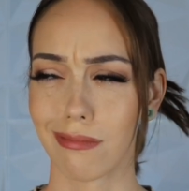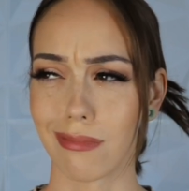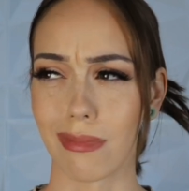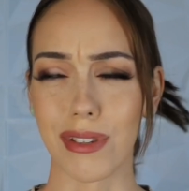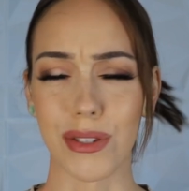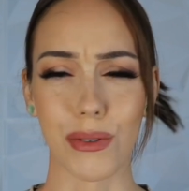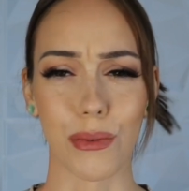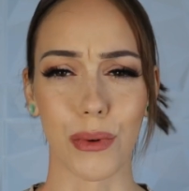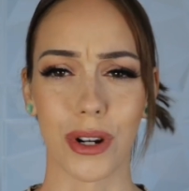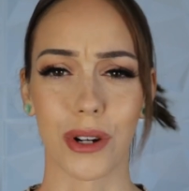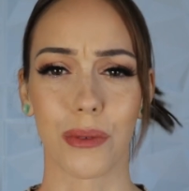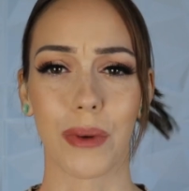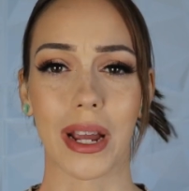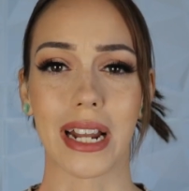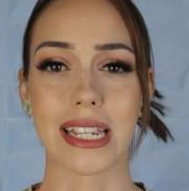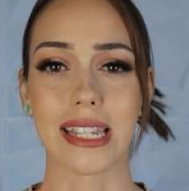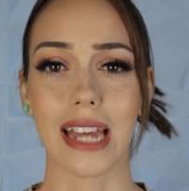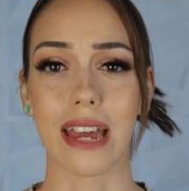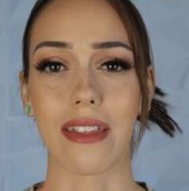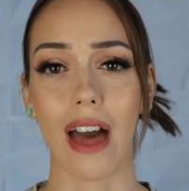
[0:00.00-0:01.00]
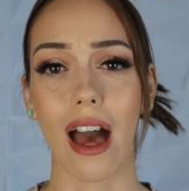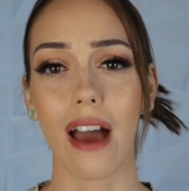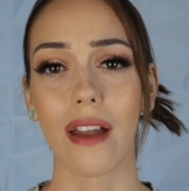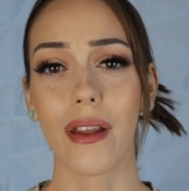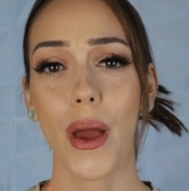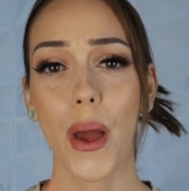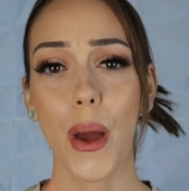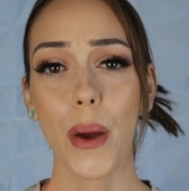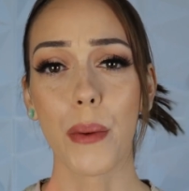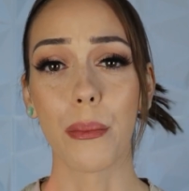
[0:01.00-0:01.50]
It was a weird way to say that.
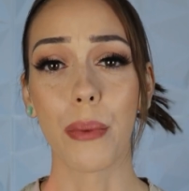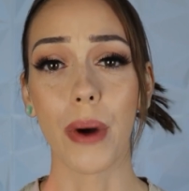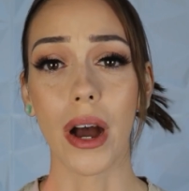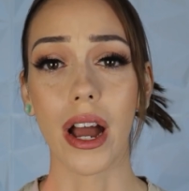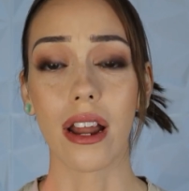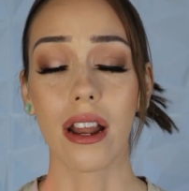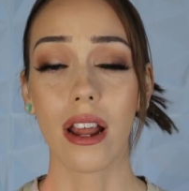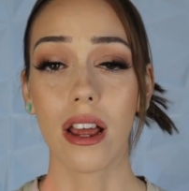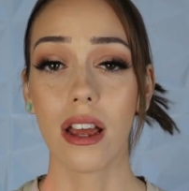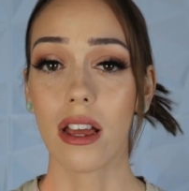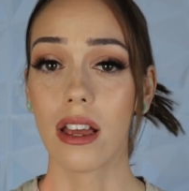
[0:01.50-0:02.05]
But